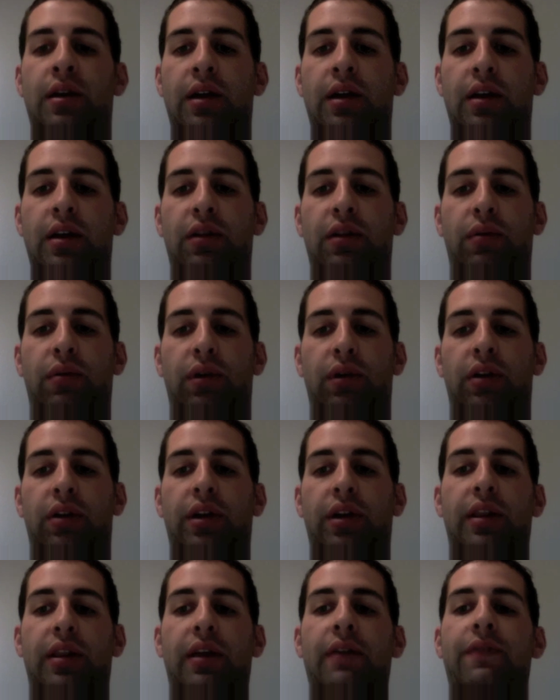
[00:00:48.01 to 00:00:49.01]
in the world,
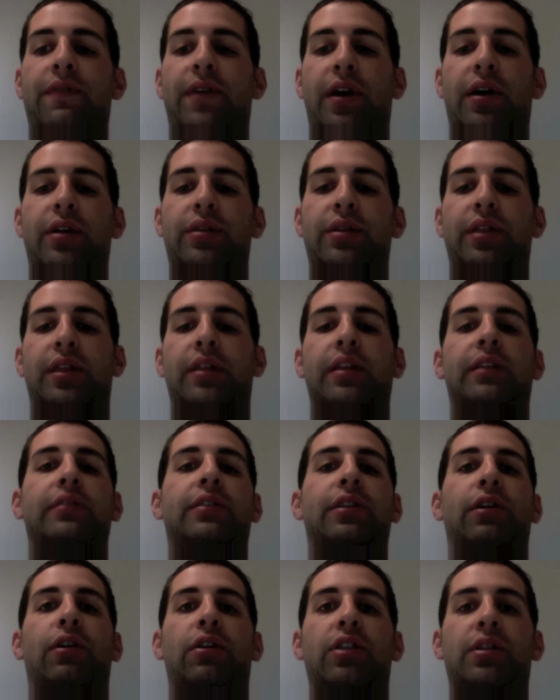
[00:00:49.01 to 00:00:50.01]
and they felt this
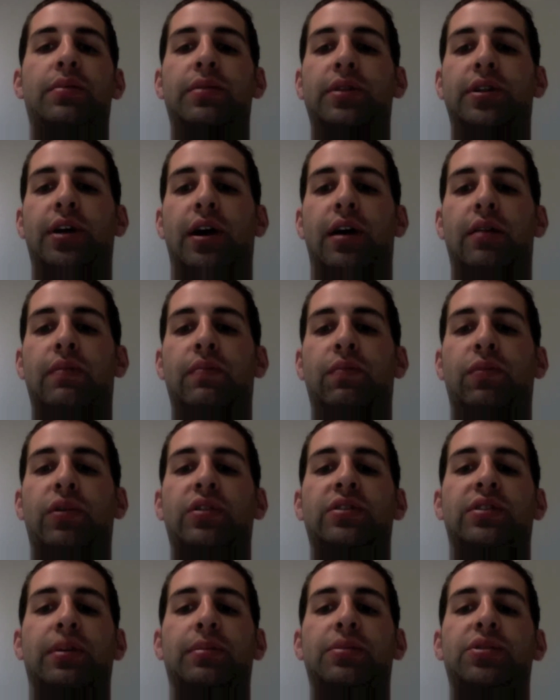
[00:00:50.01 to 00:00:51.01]
can only be done with
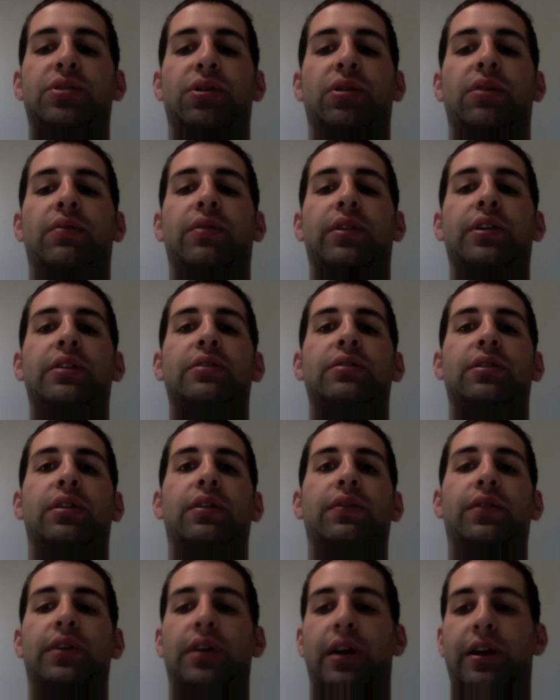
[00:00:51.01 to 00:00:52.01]
some sort of LEED
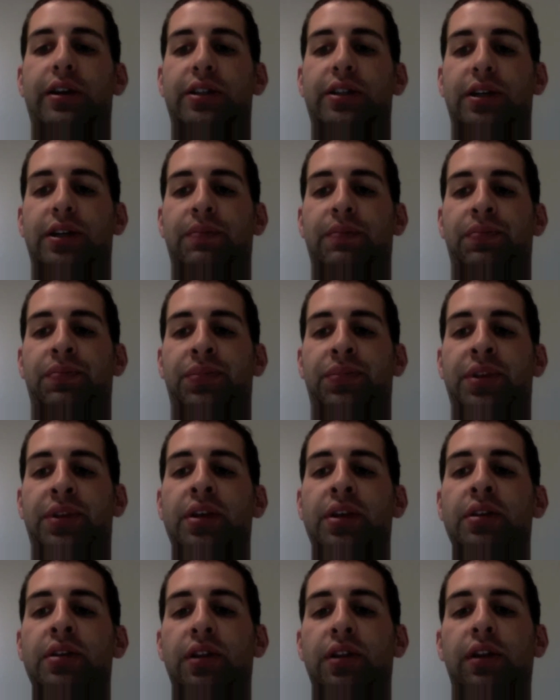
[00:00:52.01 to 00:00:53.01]
certification.
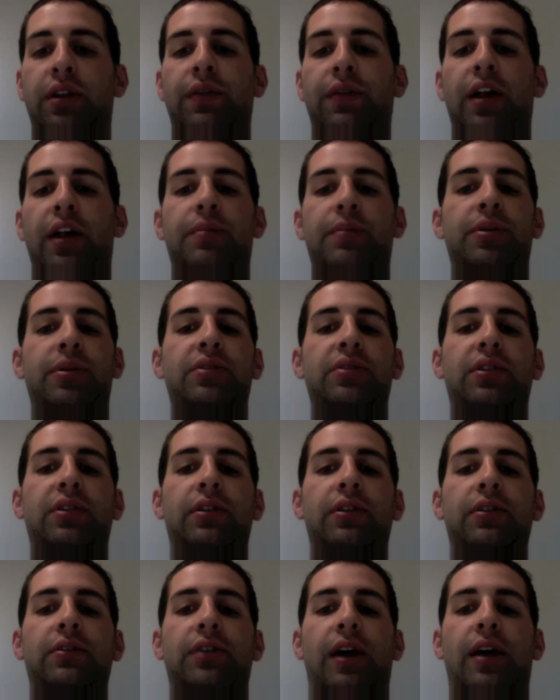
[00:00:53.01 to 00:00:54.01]
The developers and the
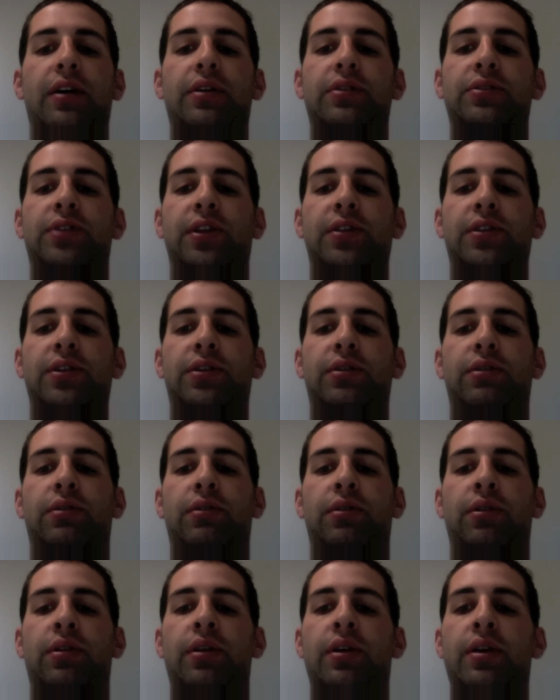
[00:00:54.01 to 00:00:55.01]
designers set the
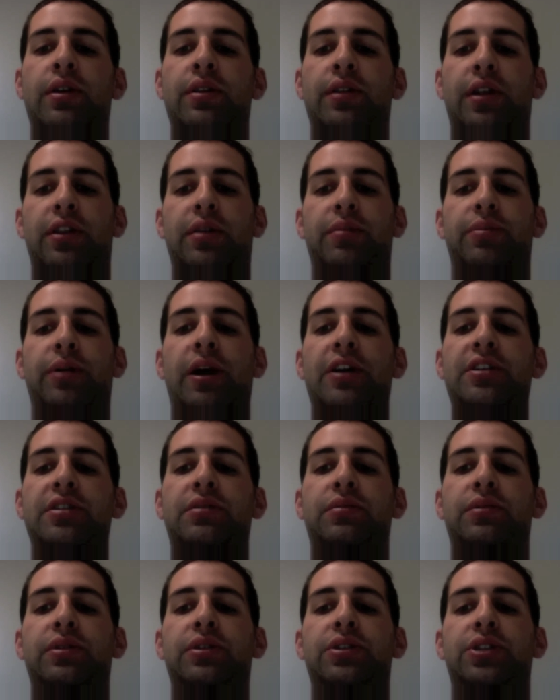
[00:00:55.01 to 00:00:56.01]
goal that the
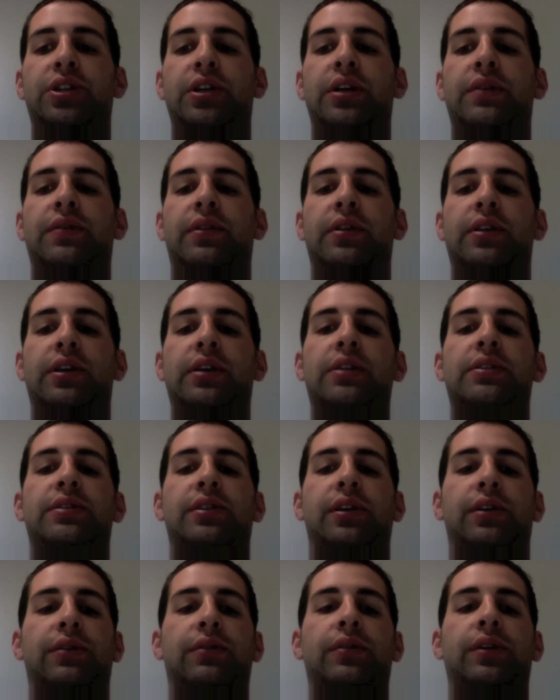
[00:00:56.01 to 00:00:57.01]
project would achieve a LEED
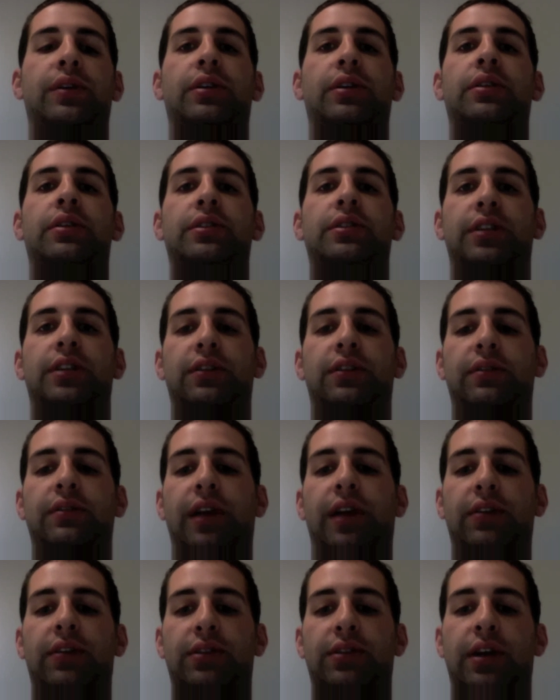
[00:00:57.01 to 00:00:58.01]
Silver
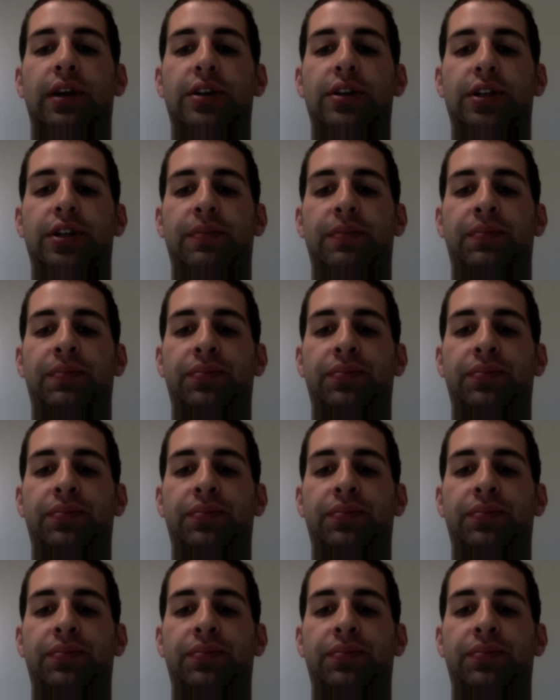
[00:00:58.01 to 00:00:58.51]
designation.